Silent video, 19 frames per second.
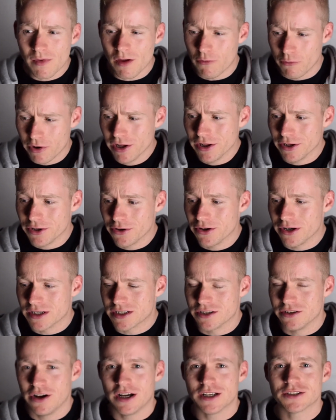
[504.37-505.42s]
Really good. It's
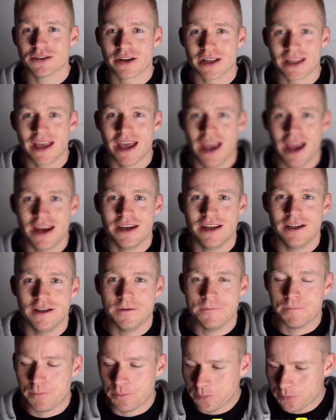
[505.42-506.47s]
a nice sort of
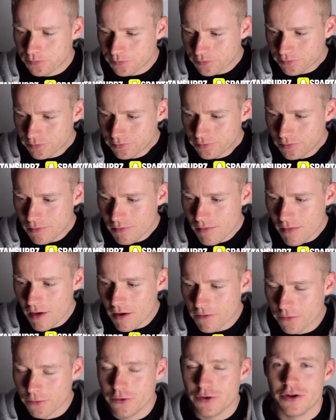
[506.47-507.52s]
candy,
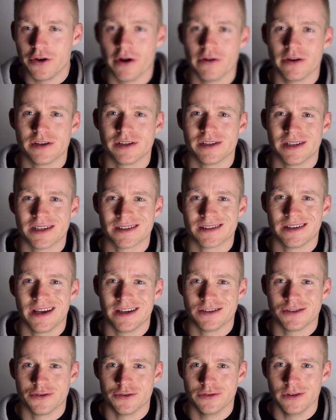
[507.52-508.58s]
fruity orange. It doesn't
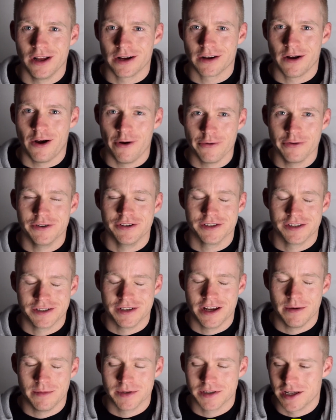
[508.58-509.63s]
taste too like orange, as
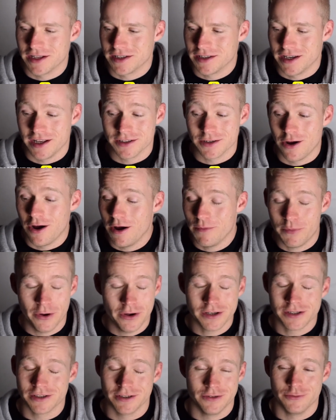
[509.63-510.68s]
dumb as that sounds. I
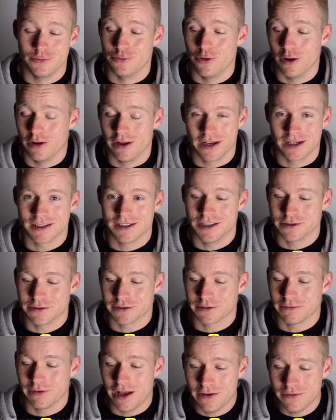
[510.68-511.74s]
personally do not like
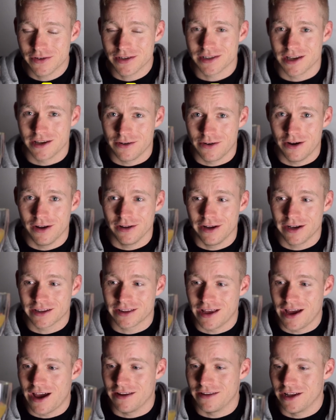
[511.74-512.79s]
citrus flavors, and I like
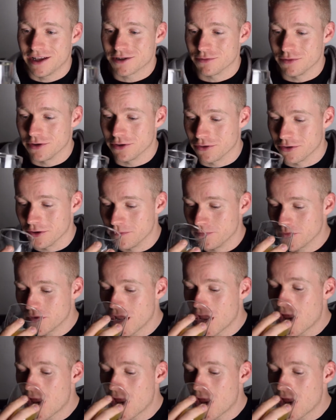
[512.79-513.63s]
that. That's real good.